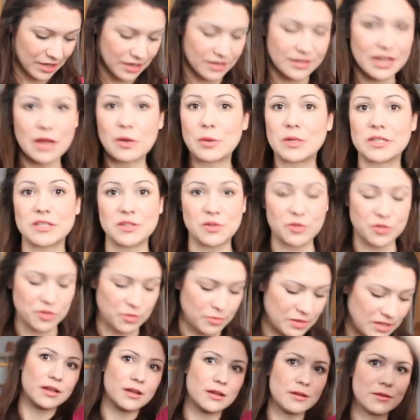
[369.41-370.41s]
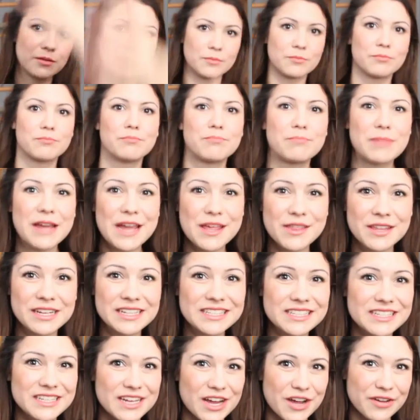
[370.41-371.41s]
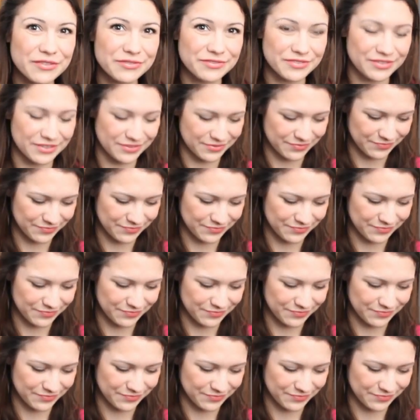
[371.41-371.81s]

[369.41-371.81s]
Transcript: That was new to me. Bathing stuff.